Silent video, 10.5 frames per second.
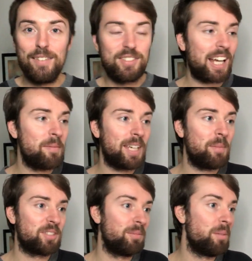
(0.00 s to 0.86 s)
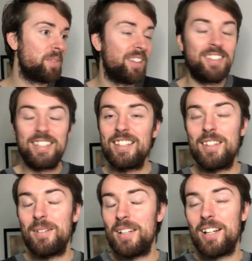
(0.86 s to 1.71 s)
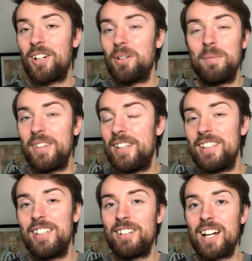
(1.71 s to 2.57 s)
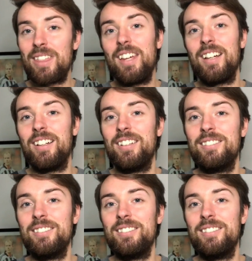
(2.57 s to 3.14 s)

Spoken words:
If Sam keeps them up, then they did the right thing.